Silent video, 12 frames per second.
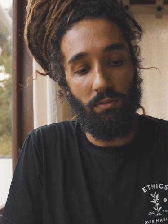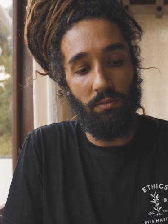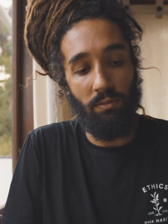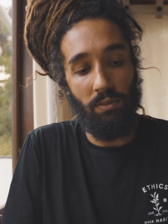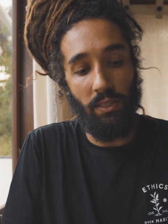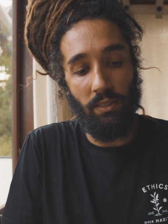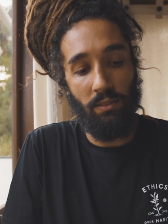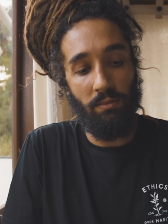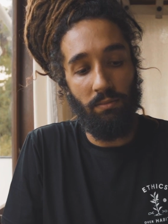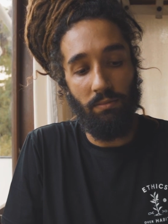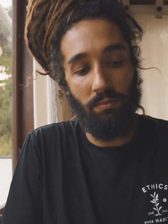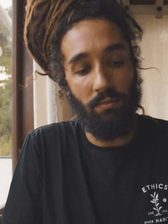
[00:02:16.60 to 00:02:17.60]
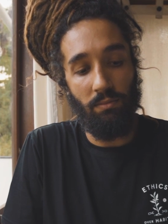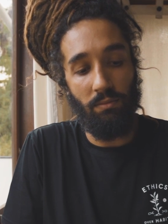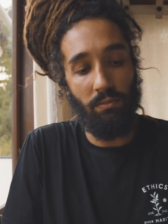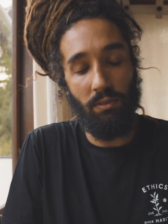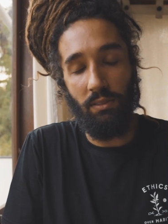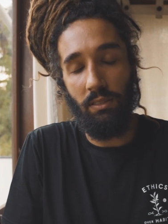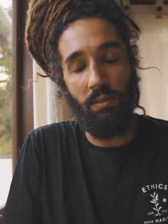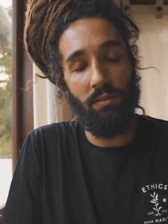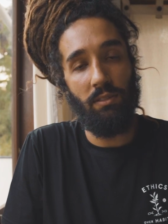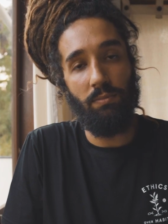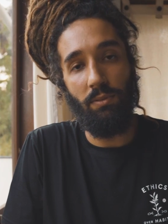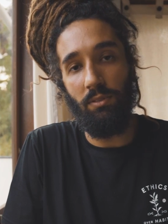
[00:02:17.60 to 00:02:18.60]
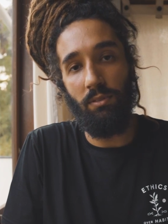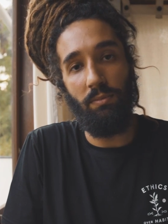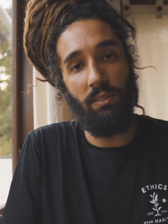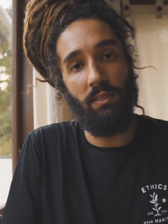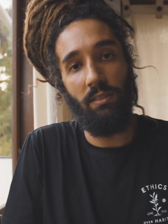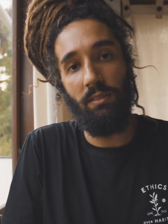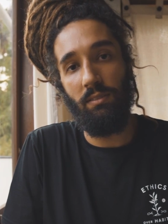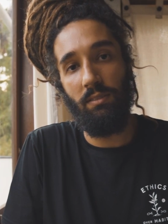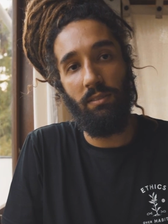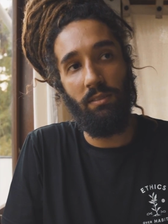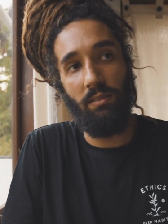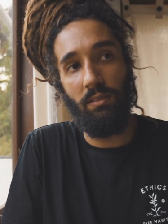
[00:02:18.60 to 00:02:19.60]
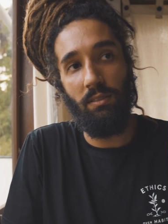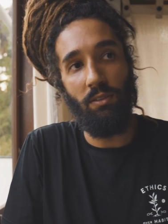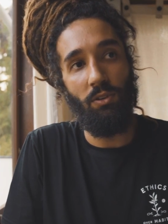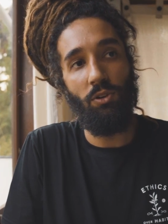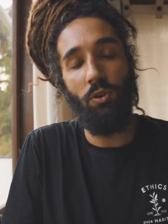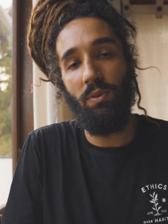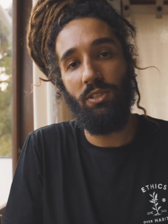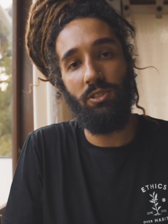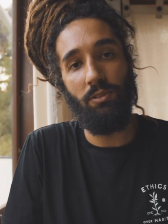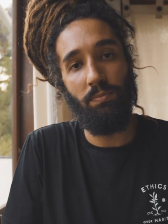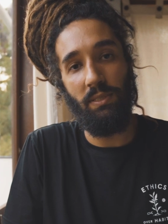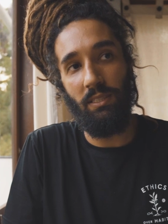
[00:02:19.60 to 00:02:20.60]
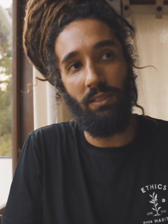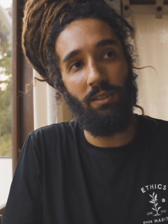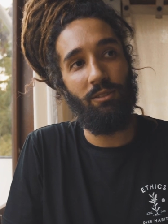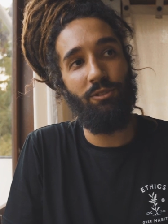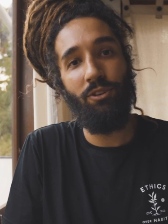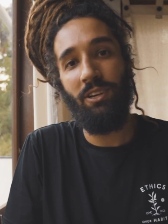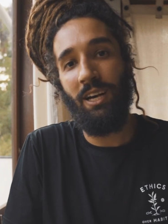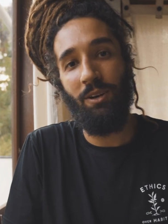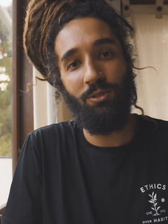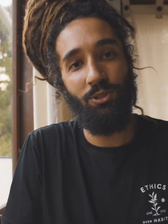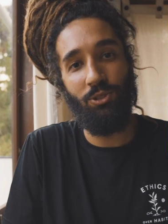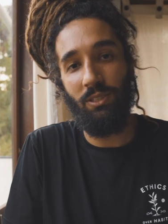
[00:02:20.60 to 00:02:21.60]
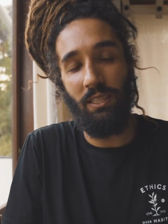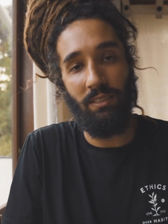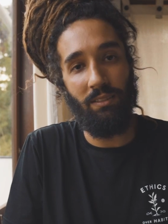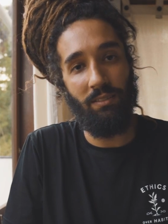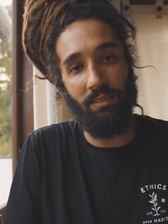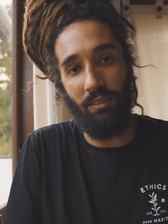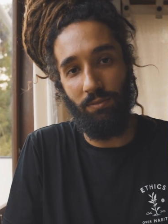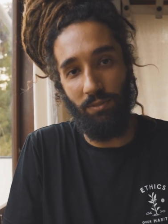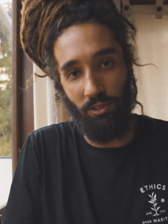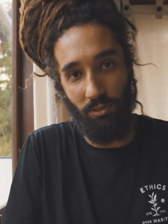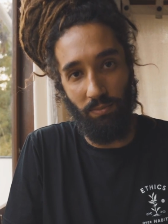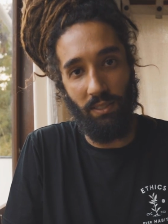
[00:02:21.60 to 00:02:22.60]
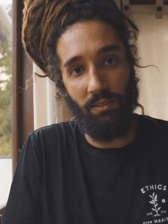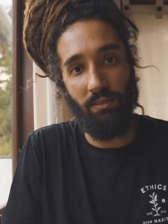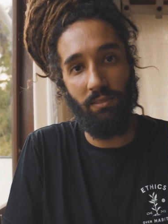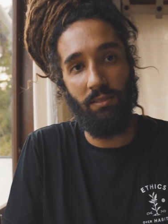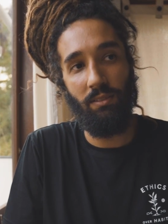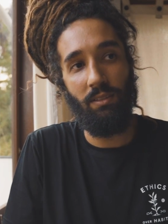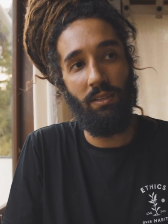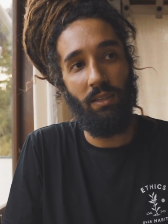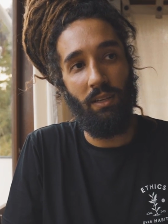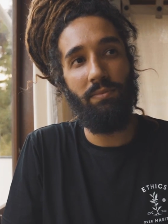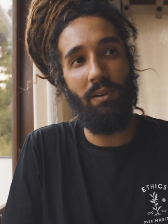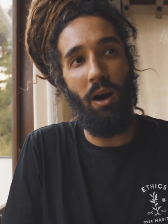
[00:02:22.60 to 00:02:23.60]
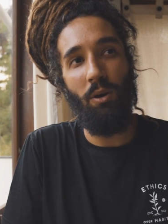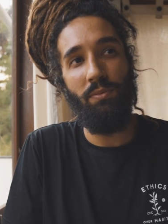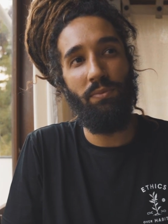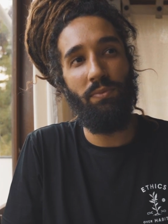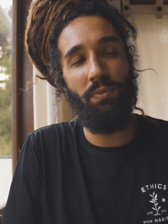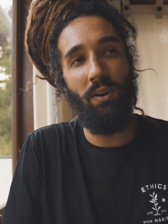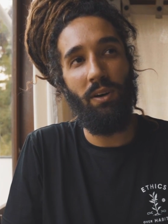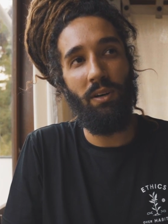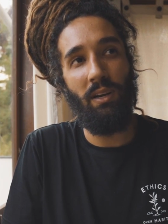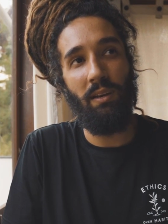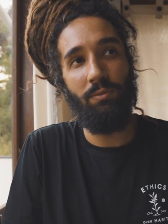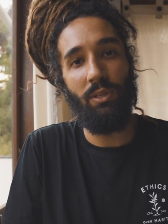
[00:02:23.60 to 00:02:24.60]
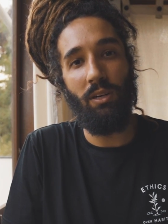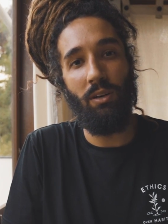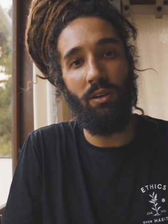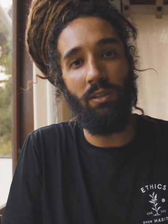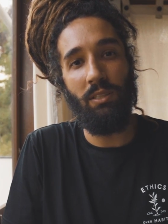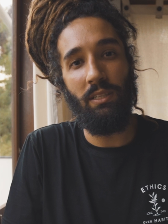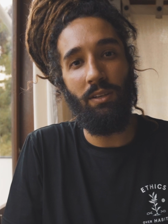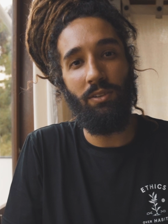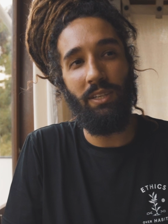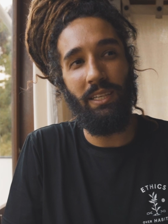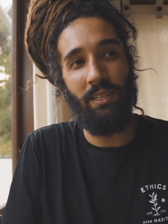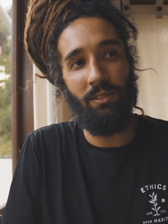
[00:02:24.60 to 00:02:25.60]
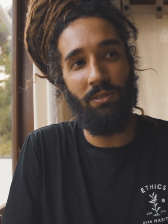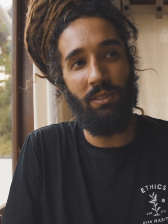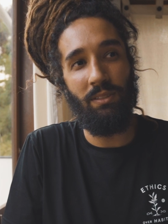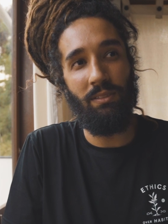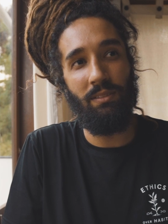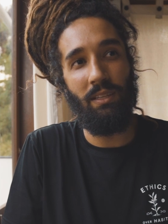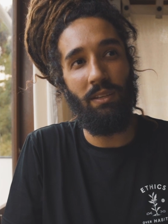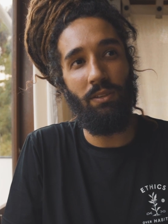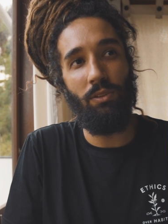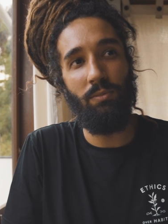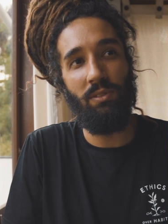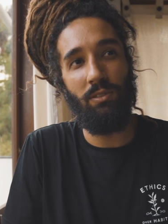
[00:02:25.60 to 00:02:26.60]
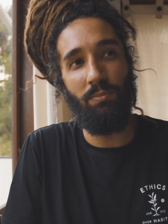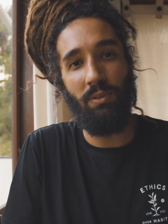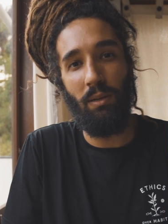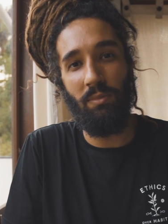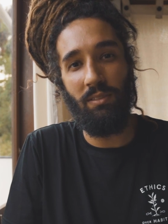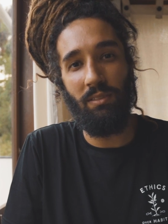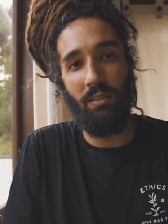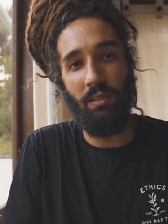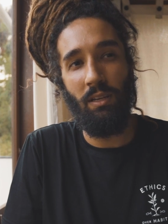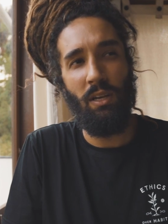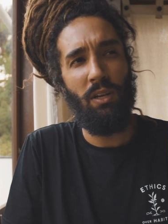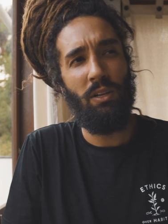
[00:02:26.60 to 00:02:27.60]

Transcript: Reagan wasn't even supposed to be there. No one should be there, because slaughterhouses shouldn't exist in the first place. How far have we gone in our ignorance and human supremacy